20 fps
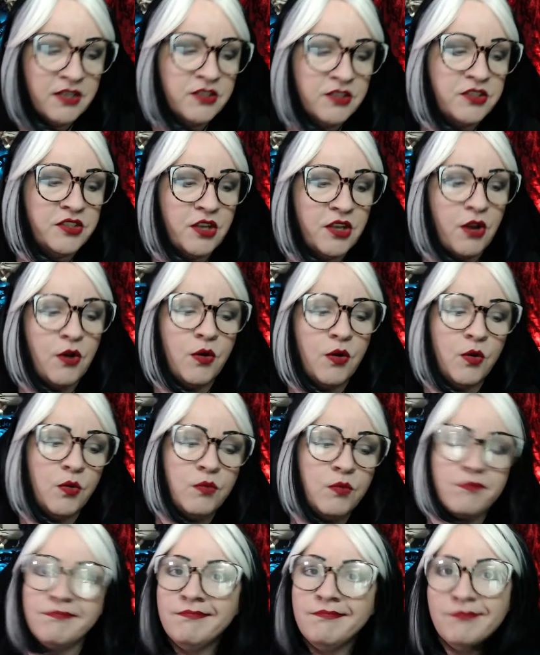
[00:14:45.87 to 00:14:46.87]

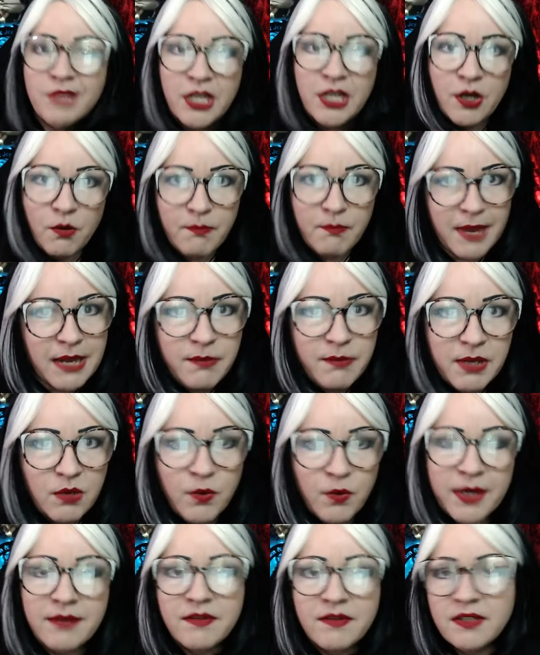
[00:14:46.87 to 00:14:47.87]
So, you know, maybe
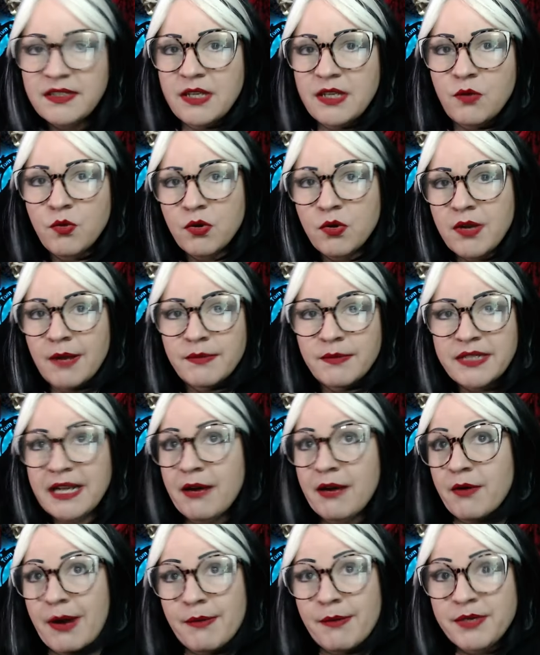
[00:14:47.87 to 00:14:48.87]
when the sequel comes
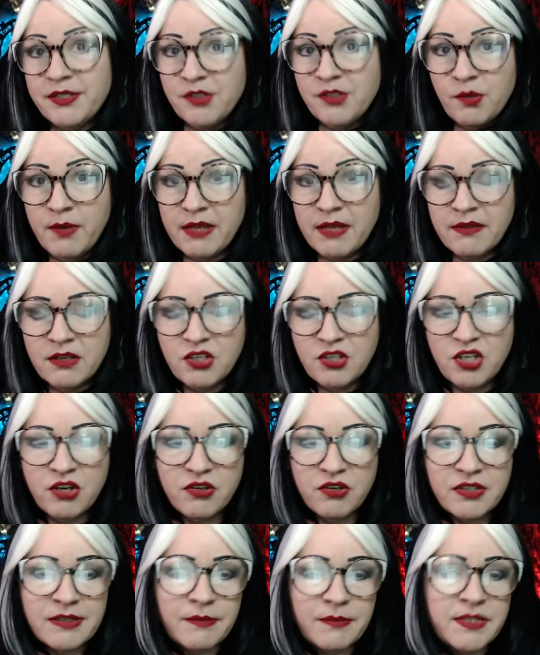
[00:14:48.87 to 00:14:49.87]
out, I'm assuming this
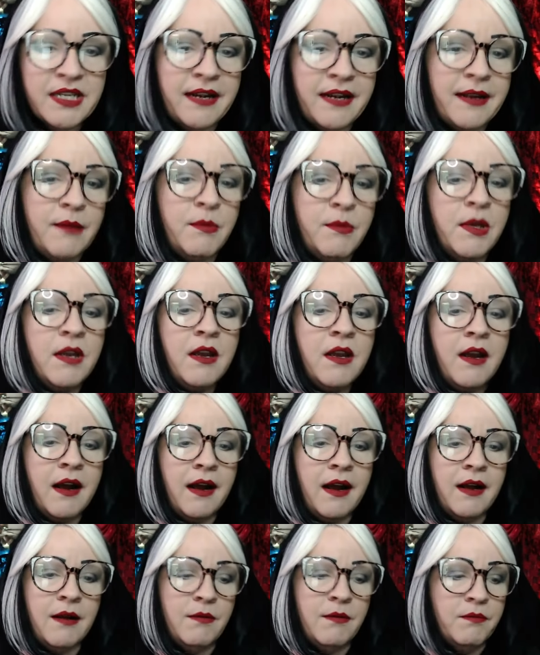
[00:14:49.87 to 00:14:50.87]
year sometime,
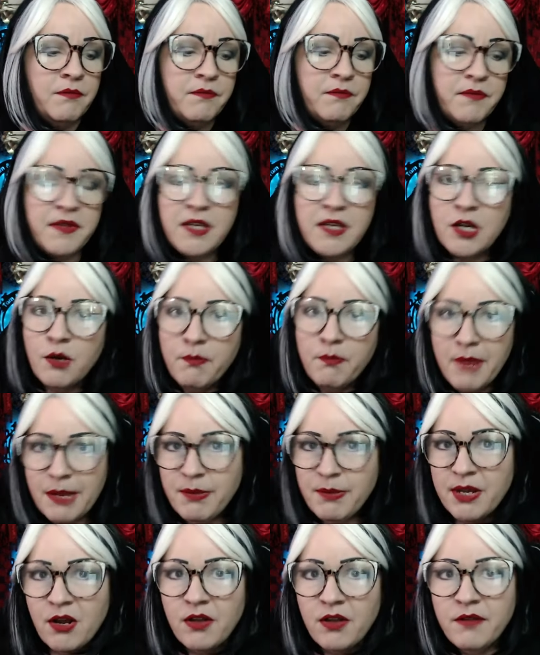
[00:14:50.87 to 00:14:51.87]
you know,
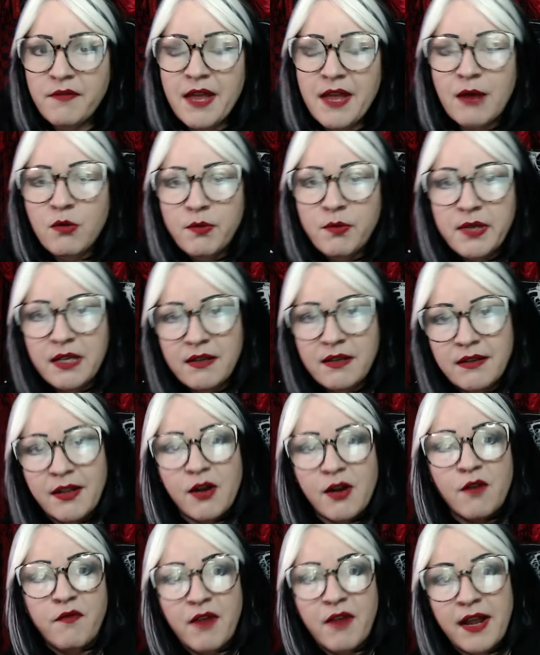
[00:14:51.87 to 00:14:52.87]
maybe all of that will be
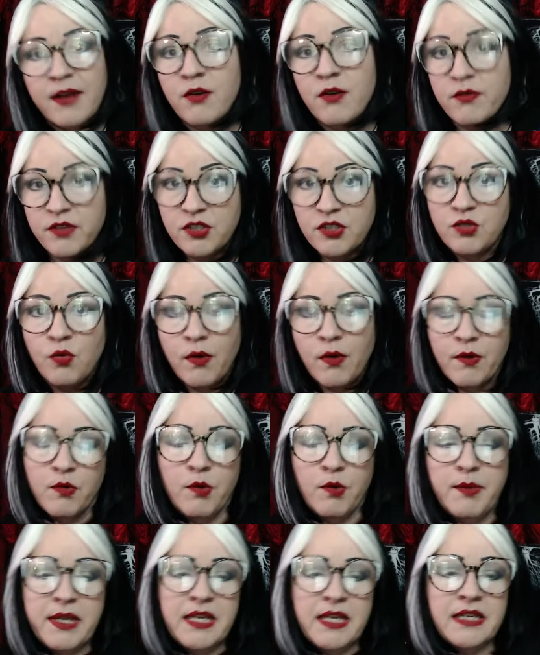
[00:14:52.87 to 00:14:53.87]
clarified or the story
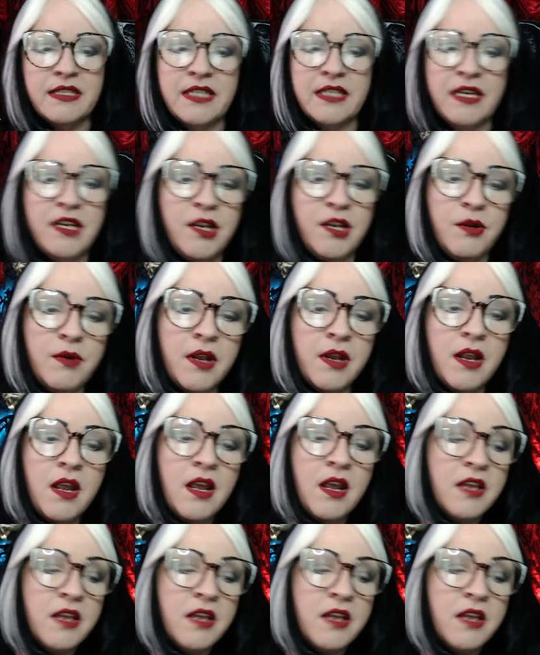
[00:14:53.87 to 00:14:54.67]
will be continued.